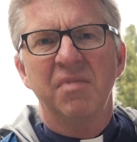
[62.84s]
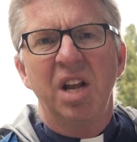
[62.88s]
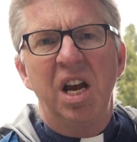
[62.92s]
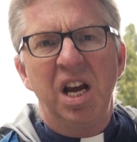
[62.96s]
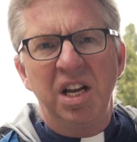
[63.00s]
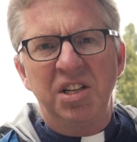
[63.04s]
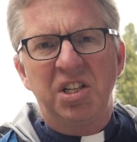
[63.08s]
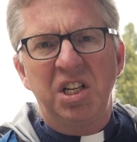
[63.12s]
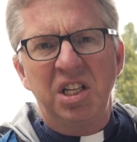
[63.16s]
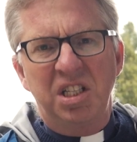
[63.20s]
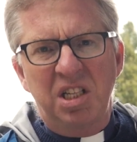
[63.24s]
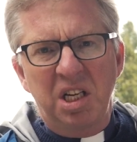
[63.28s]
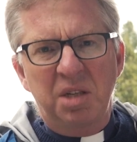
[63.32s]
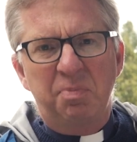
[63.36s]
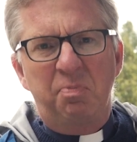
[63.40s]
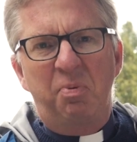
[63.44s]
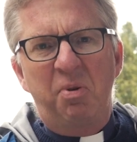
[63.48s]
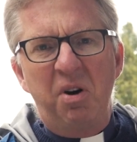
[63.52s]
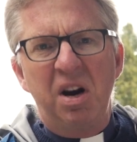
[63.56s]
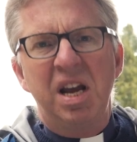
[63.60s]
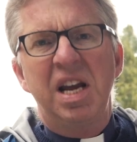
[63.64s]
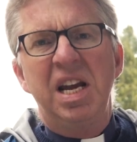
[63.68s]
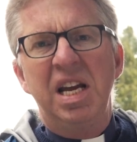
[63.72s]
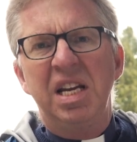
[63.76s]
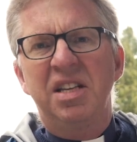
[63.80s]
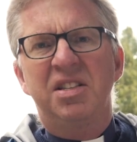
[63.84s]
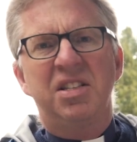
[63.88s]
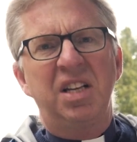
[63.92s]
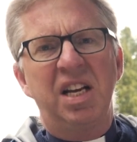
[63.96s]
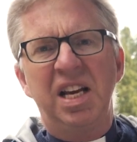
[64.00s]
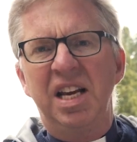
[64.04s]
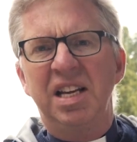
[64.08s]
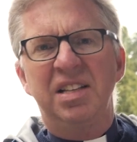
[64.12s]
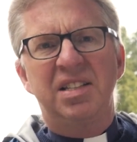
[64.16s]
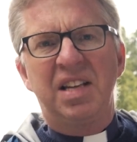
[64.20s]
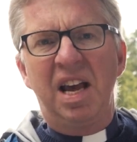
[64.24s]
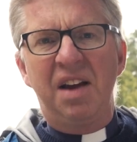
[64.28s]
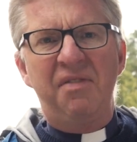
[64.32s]
And Jesus prayed to
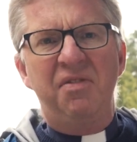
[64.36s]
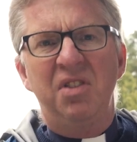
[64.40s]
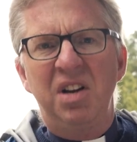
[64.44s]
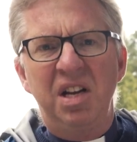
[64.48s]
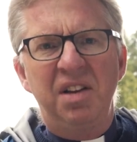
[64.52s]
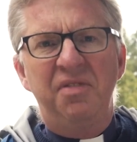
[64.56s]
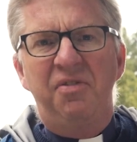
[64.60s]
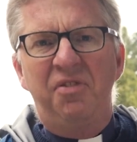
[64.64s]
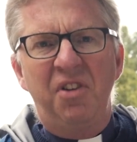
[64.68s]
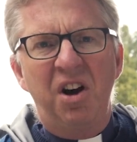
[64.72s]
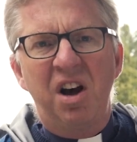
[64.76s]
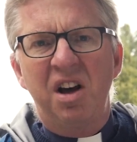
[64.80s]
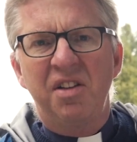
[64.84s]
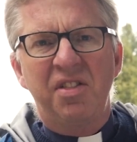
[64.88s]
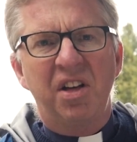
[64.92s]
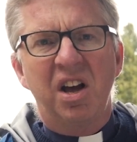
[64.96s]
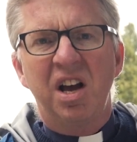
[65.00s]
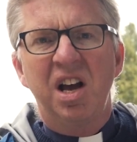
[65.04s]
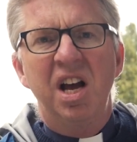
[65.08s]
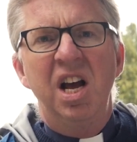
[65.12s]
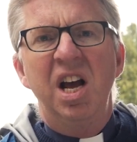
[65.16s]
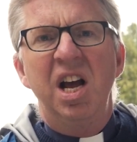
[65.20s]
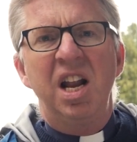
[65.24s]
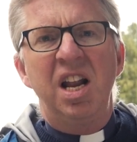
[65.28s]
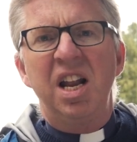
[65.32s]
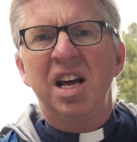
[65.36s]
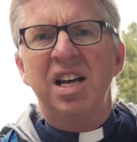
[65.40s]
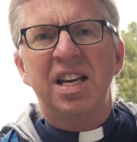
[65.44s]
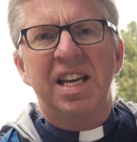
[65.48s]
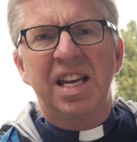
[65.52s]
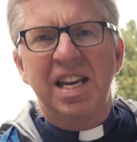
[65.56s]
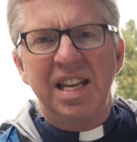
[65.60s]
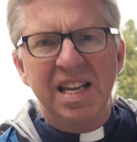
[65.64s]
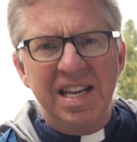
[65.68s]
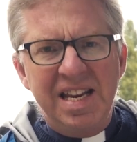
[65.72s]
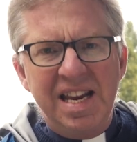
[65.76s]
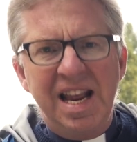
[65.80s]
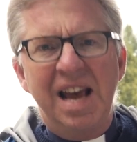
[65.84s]
his heavenly Father like
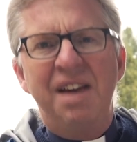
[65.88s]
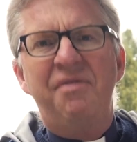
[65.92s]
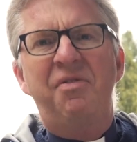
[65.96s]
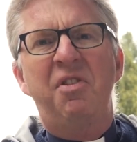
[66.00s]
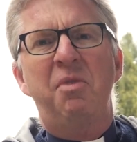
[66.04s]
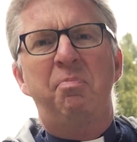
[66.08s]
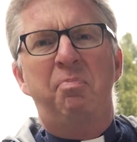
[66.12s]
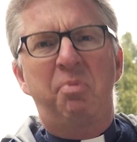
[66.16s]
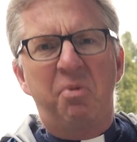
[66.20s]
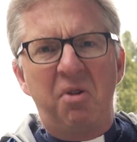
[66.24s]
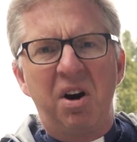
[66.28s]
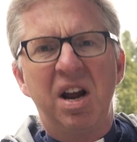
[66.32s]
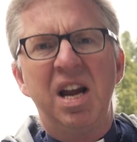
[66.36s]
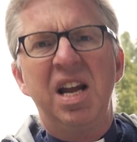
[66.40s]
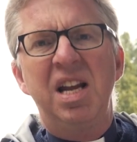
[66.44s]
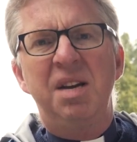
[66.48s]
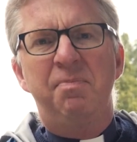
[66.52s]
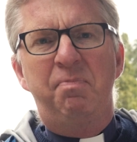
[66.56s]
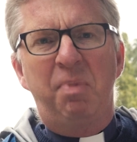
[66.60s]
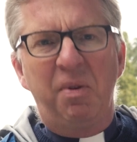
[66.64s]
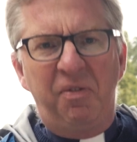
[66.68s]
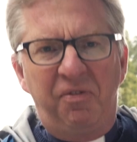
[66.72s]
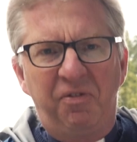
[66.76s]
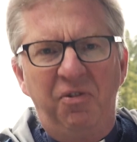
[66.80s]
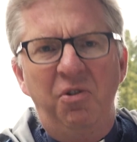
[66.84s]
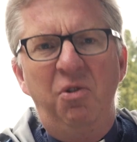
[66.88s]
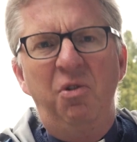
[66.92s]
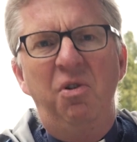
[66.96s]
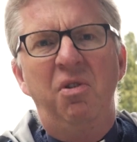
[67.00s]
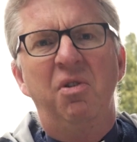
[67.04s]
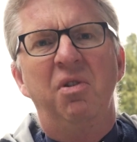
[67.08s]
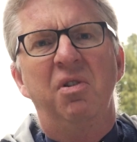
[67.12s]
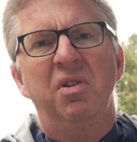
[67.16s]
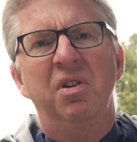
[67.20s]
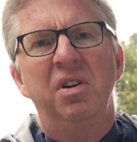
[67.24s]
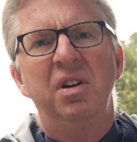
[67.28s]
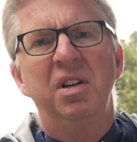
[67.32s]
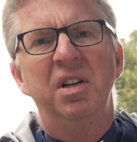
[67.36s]
he never prayed
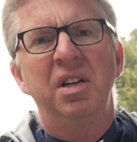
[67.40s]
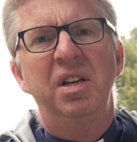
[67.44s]
before.